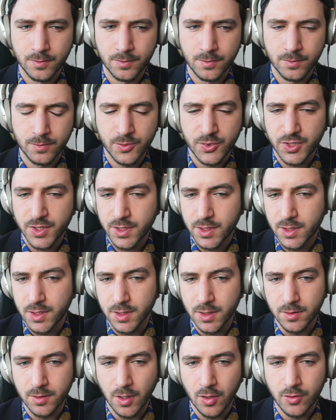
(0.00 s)
See,
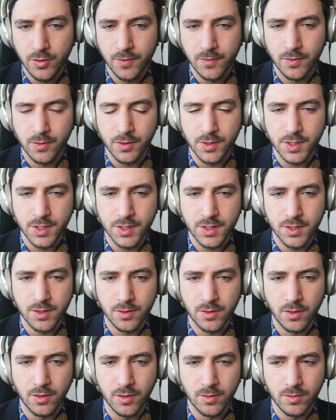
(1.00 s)
the autofocus is still
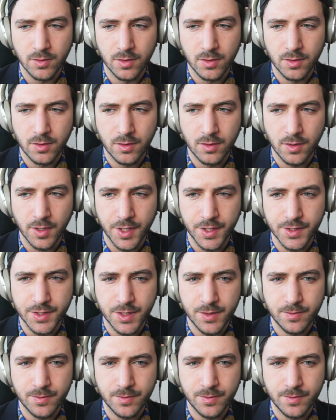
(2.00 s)
going crazy.